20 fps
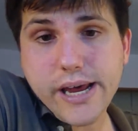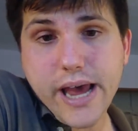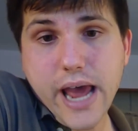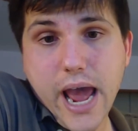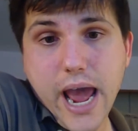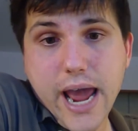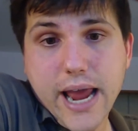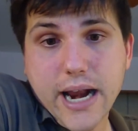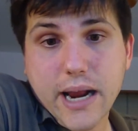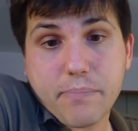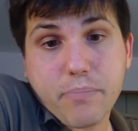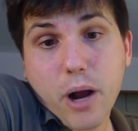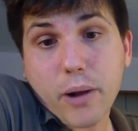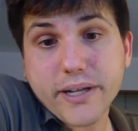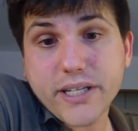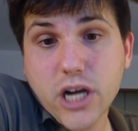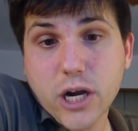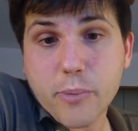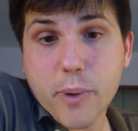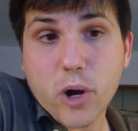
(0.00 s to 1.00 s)
and I'd
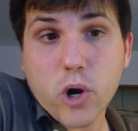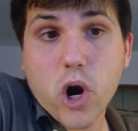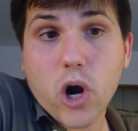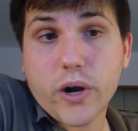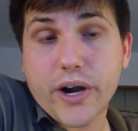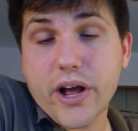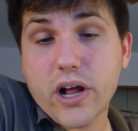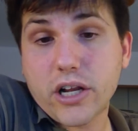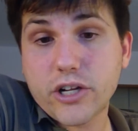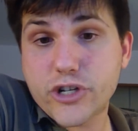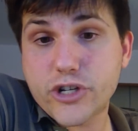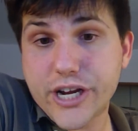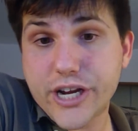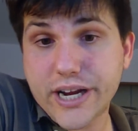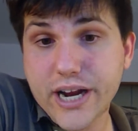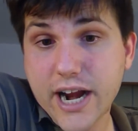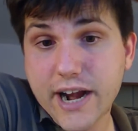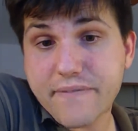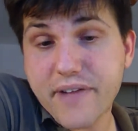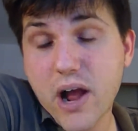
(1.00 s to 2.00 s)
probably talk about cardiology
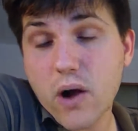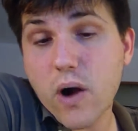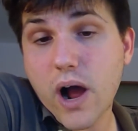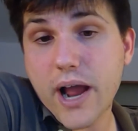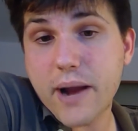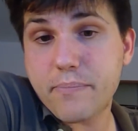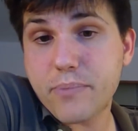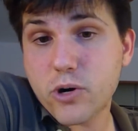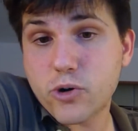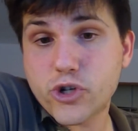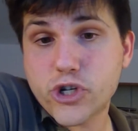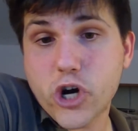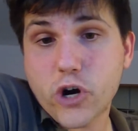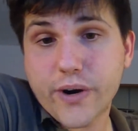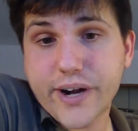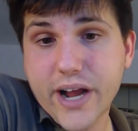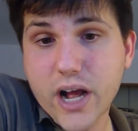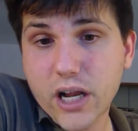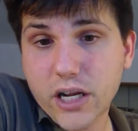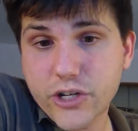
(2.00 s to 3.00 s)
and kind of how I approach
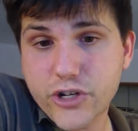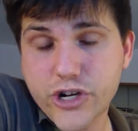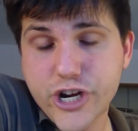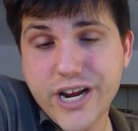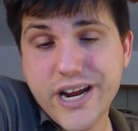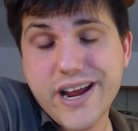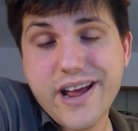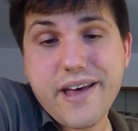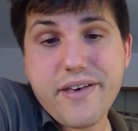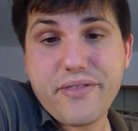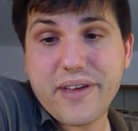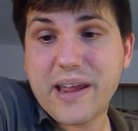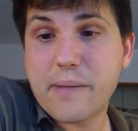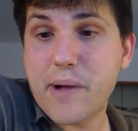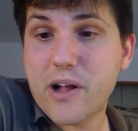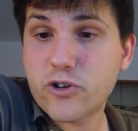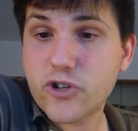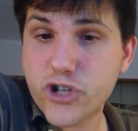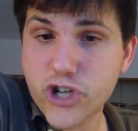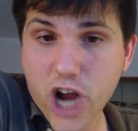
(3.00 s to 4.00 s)
cardiology, think
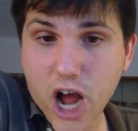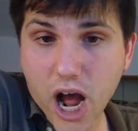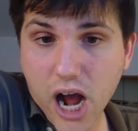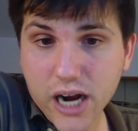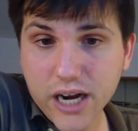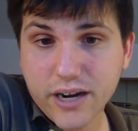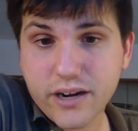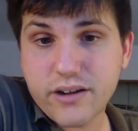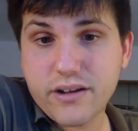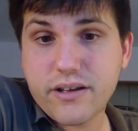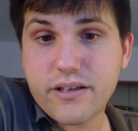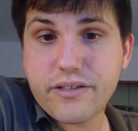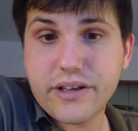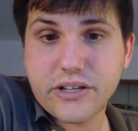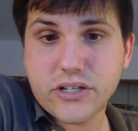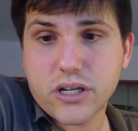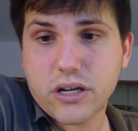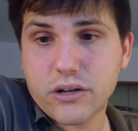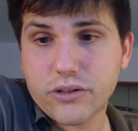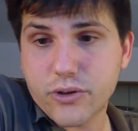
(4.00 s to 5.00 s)
about shock,
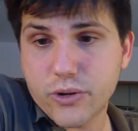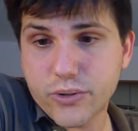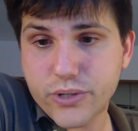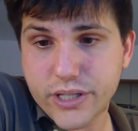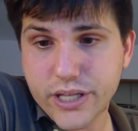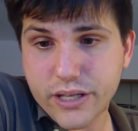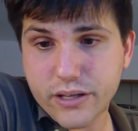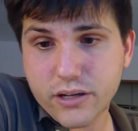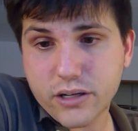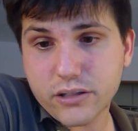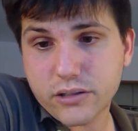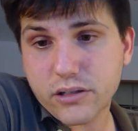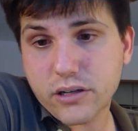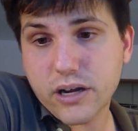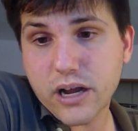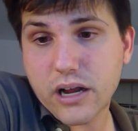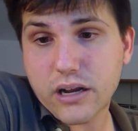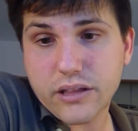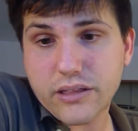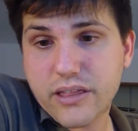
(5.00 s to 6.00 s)
things along
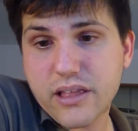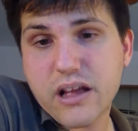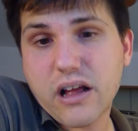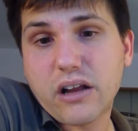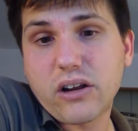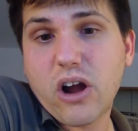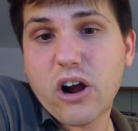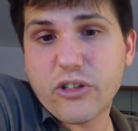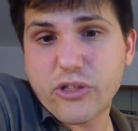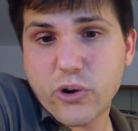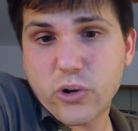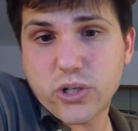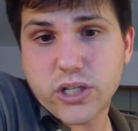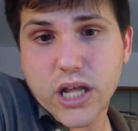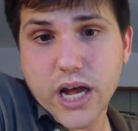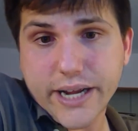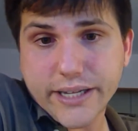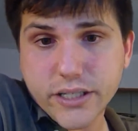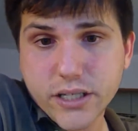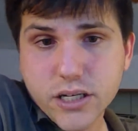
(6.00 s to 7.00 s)
those
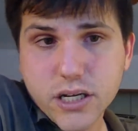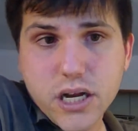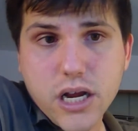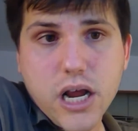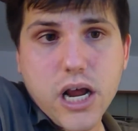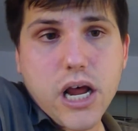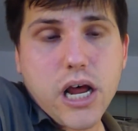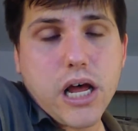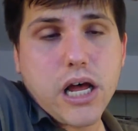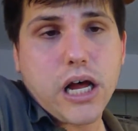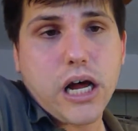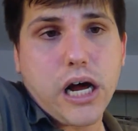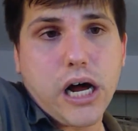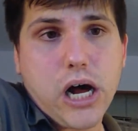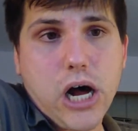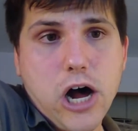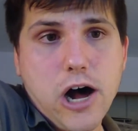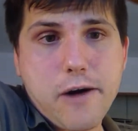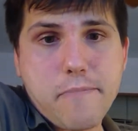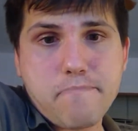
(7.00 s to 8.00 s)
lines,
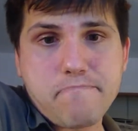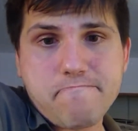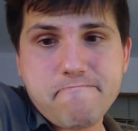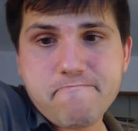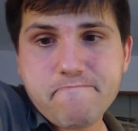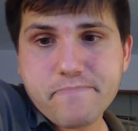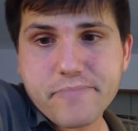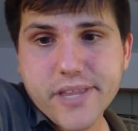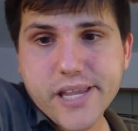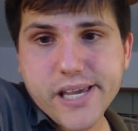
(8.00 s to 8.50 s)
um,